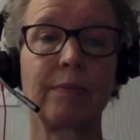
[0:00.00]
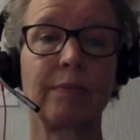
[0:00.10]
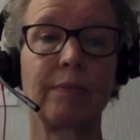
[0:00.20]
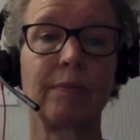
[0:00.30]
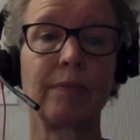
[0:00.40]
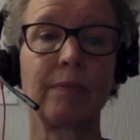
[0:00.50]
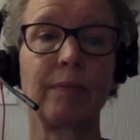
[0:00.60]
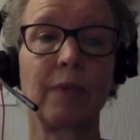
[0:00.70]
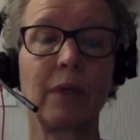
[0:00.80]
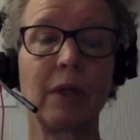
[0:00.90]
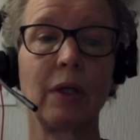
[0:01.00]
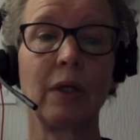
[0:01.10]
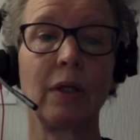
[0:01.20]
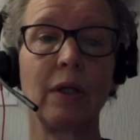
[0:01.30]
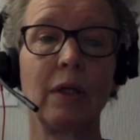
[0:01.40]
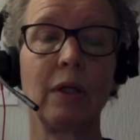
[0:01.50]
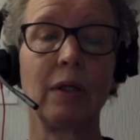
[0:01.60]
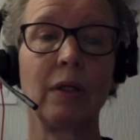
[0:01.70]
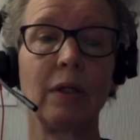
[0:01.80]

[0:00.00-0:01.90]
Nobody speaks.